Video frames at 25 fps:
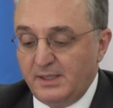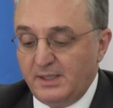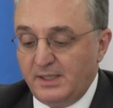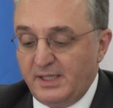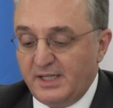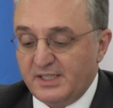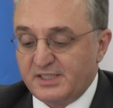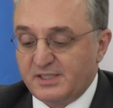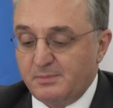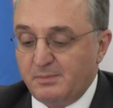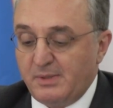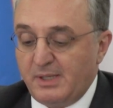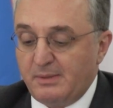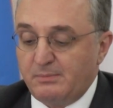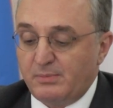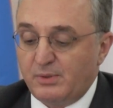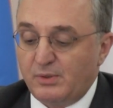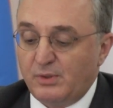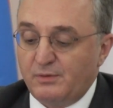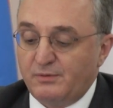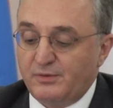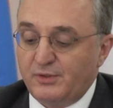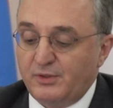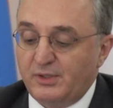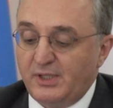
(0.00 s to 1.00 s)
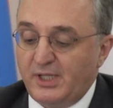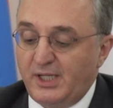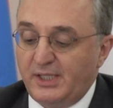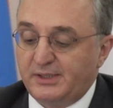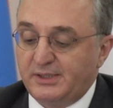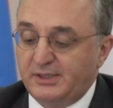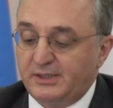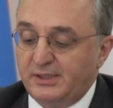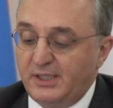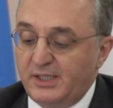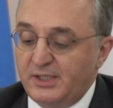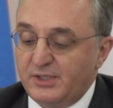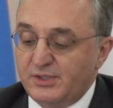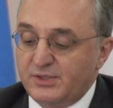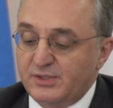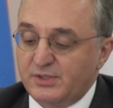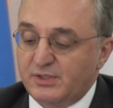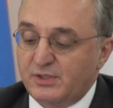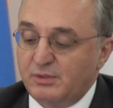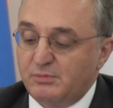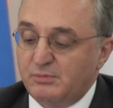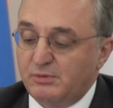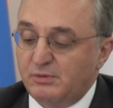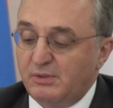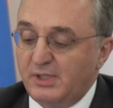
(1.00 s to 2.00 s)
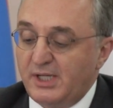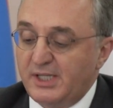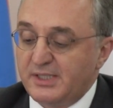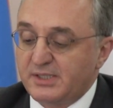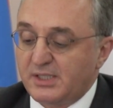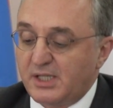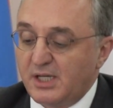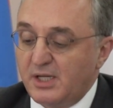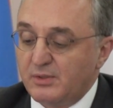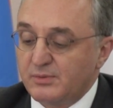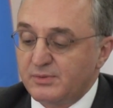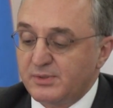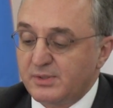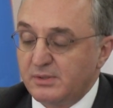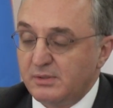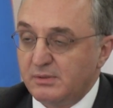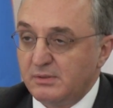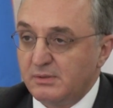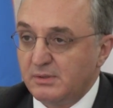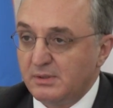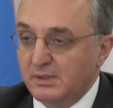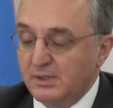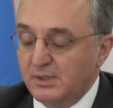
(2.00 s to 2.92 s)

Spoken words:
As a member of the United Nations Human Rights Council,